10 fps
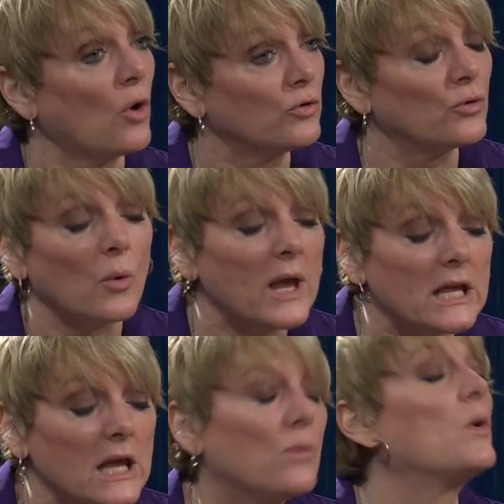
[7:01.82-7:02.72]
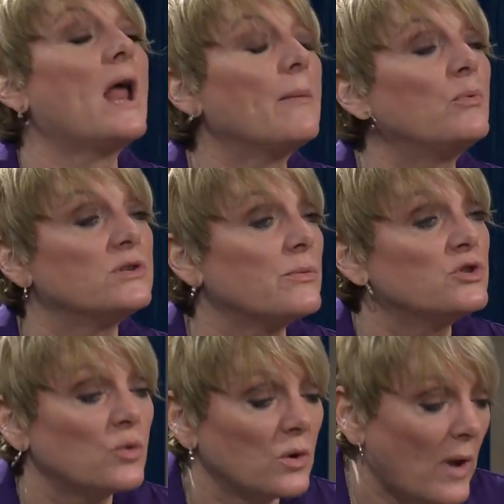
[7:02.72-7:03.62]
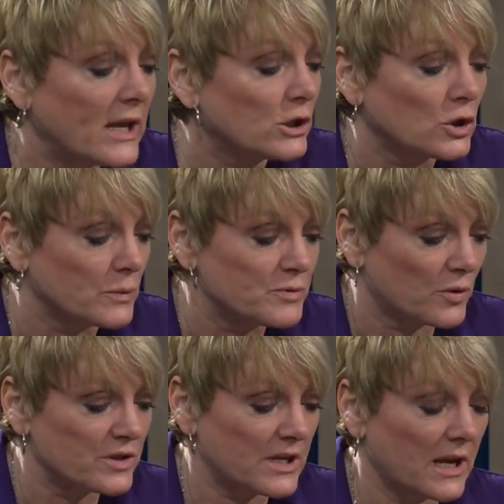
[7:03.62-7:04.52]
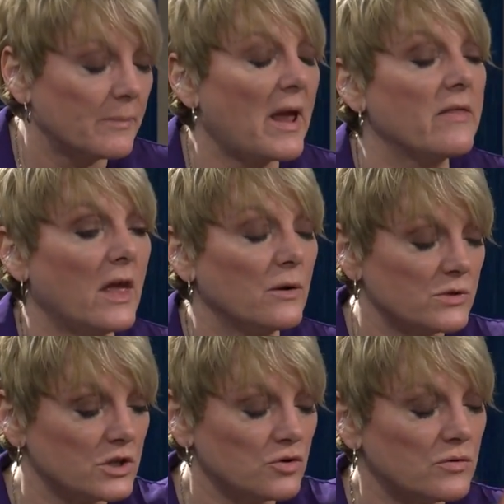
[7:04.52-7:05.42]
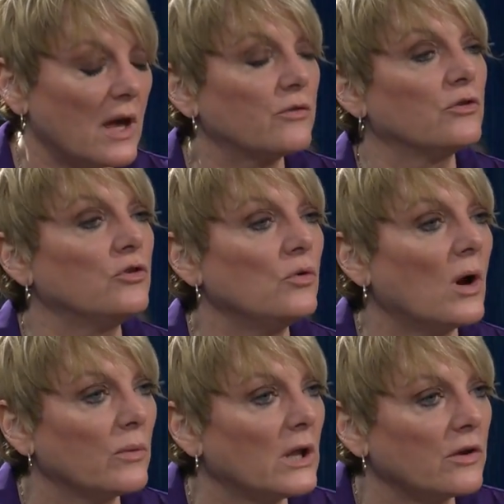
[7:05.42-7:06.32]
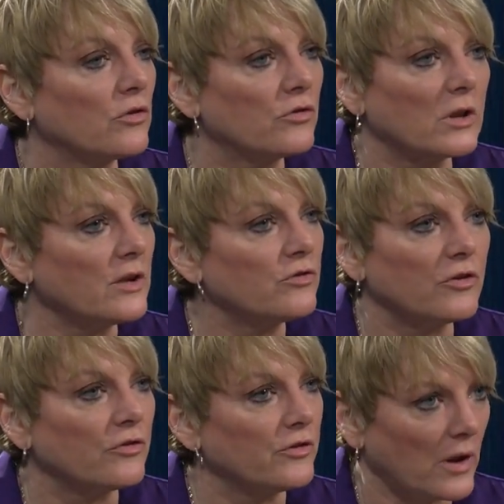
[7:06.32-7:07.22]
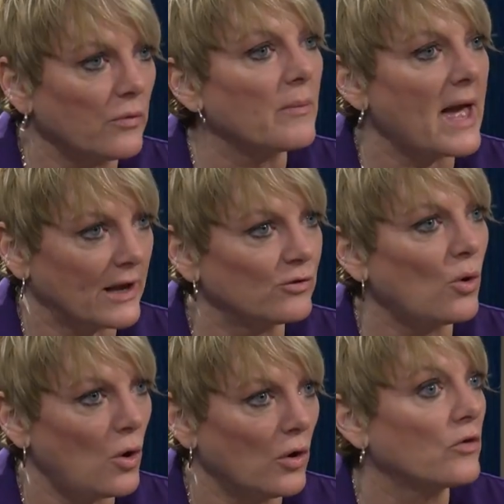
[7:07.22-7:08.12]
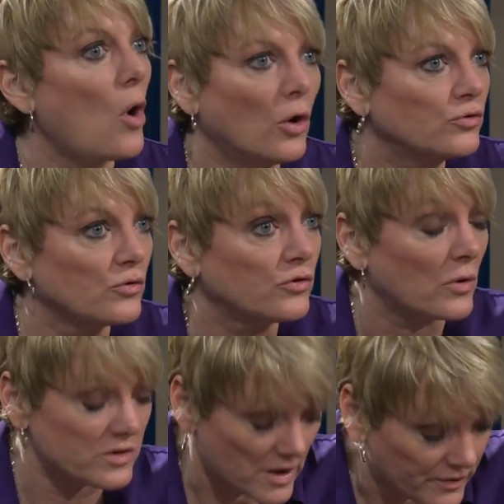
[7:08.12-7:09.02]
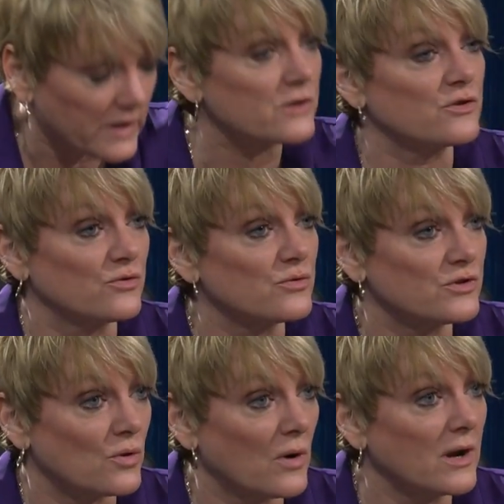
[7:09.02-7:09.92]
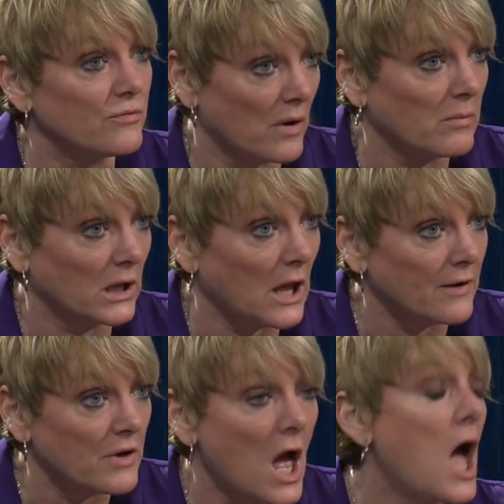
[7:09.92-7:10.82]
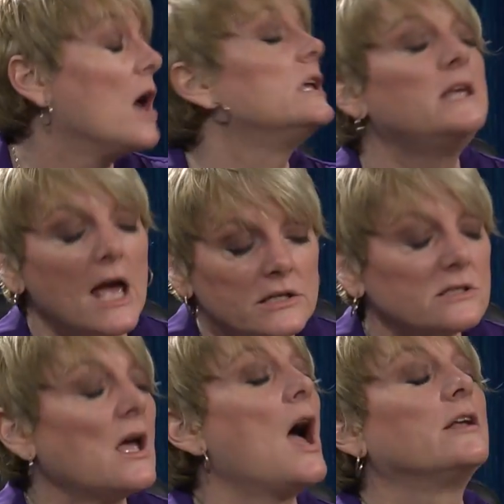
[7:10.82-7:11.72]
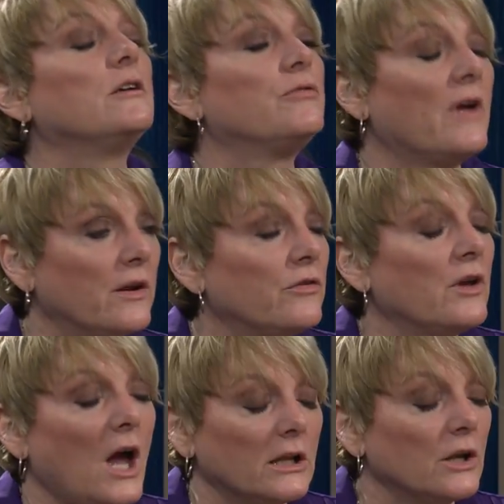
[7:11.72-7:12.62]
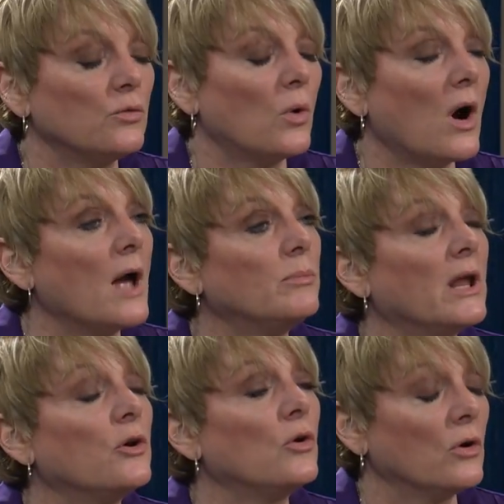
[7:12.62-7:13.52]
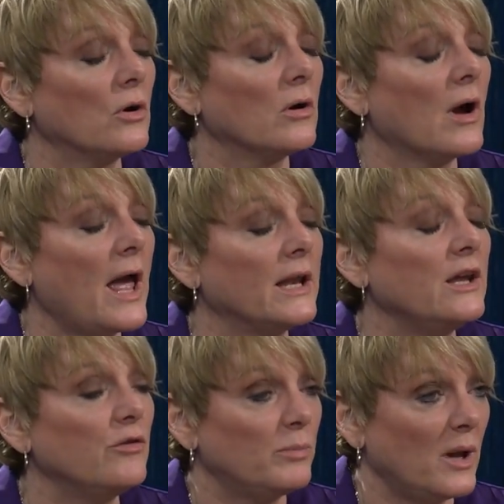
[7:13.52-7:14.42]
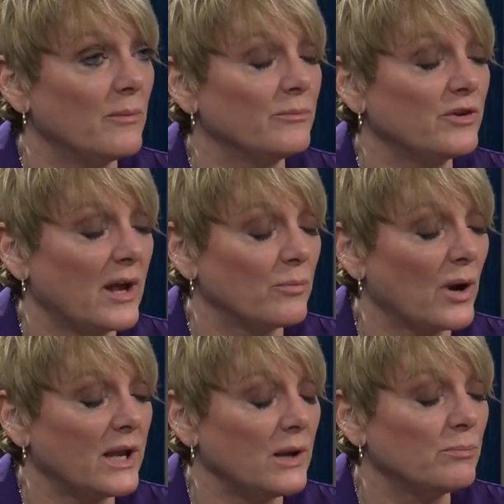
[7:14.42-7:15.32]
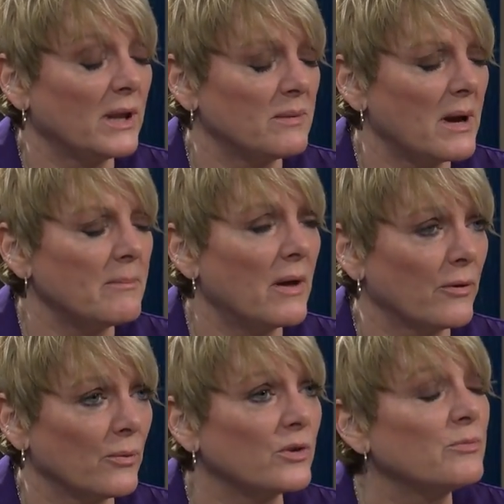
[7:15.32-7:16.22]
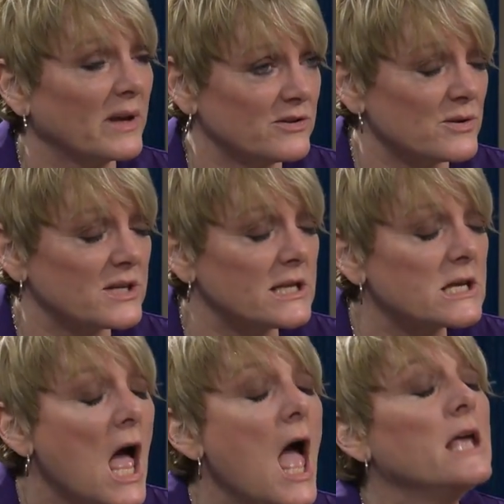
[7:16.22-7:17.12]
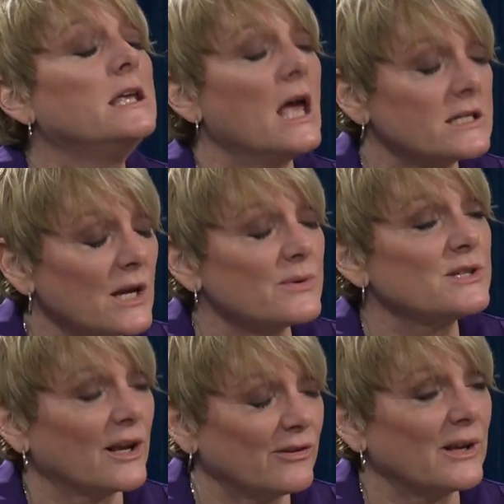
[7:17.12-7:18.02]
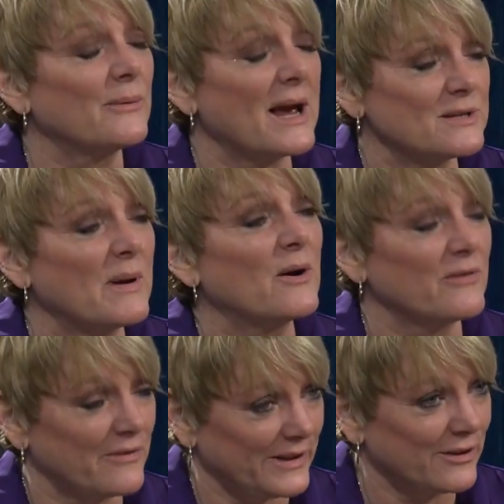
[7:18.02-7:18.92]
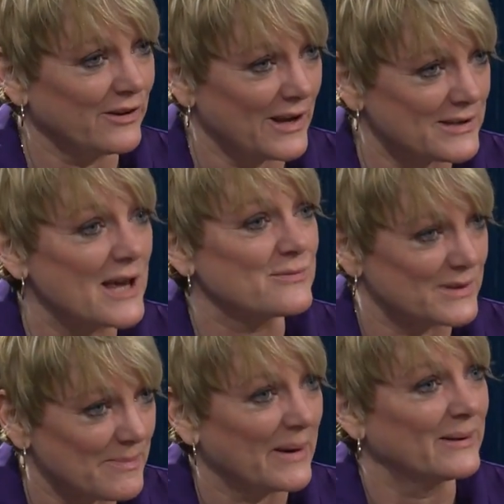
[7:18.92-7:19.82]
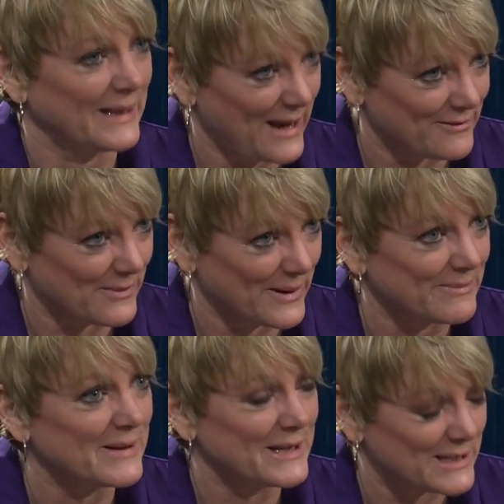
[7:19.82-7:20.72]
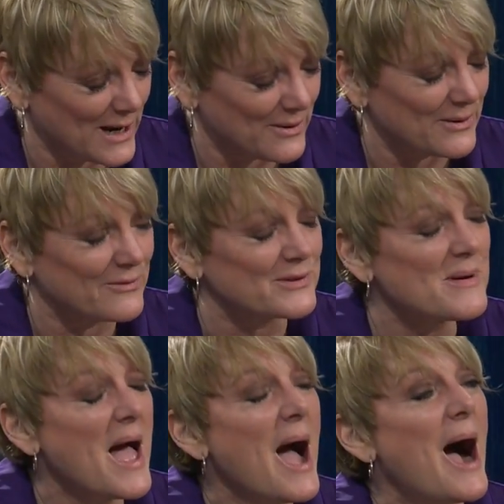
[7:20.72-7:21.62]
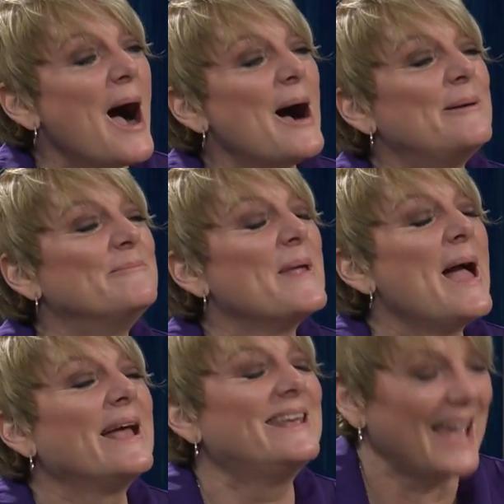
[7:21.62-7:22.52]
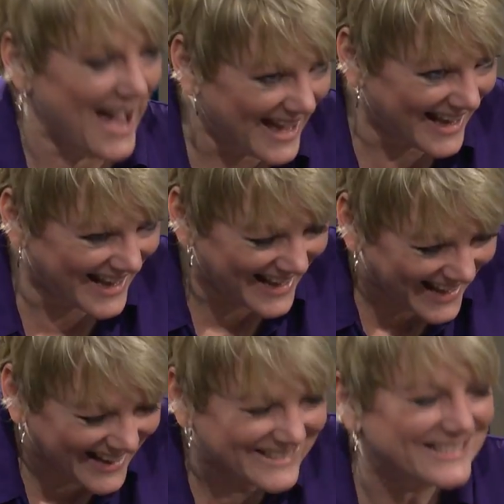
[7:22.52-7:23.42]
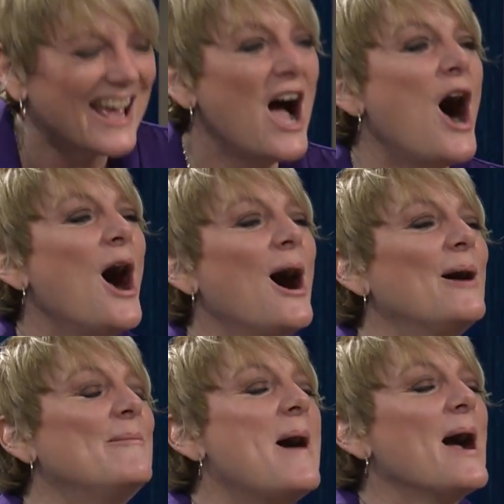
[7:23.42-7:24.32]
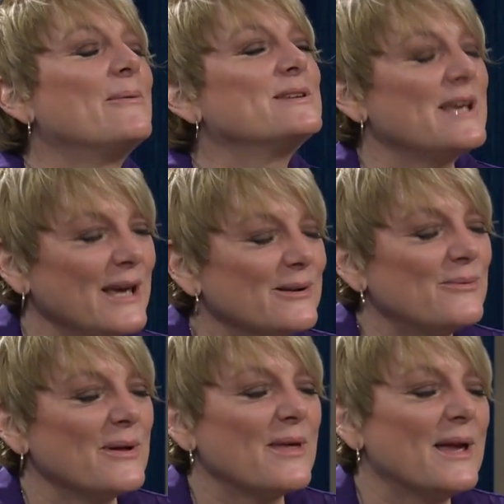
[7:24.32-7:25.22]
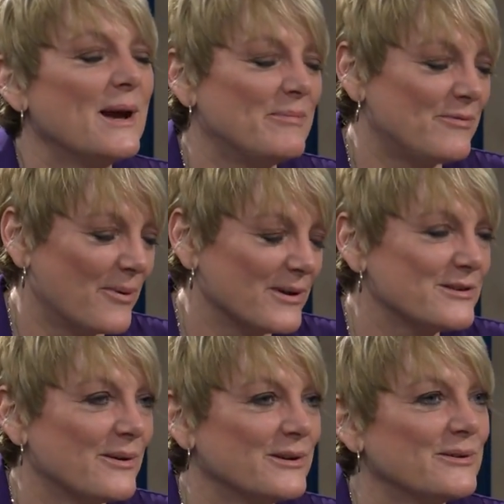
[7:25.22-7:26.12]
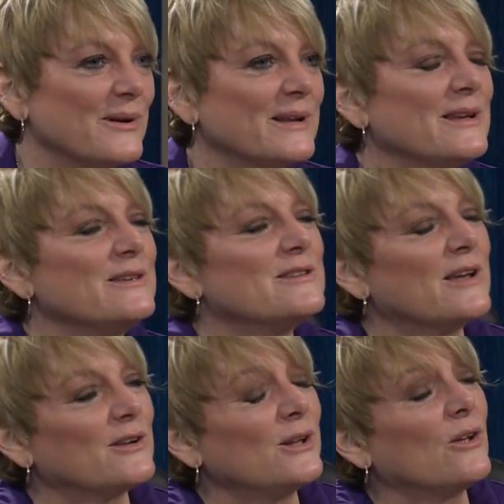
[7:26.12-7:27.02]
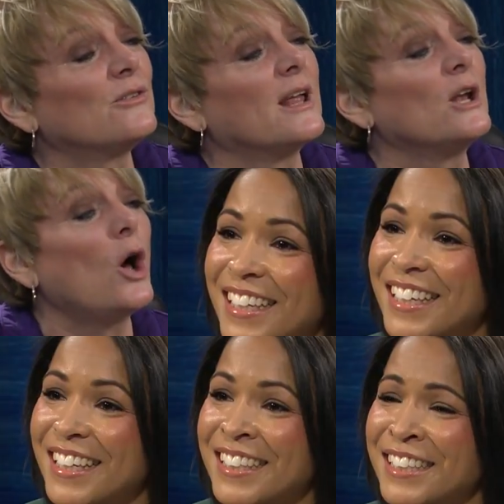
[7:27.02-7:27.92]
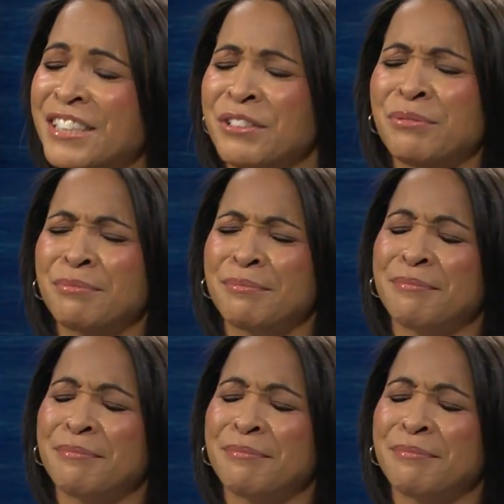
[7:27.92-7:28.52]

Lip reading: all true. What happened was I was doing regular sort of stand-up, and then it was in 2002 I realized, let's just tell them all true stories. Everything is a true story from my life. Yes, I did Fantasy Island, where I played a hooker, and Eve Plum, Jan Brady, played my mother, which makes no sense. Yes, I was sexually harassed by Hervé Villechaize, as was apparently everyone in the entire universe. I was hit with a cup of orange soda during the Santa Claus Lane Hollywood Christmas parade.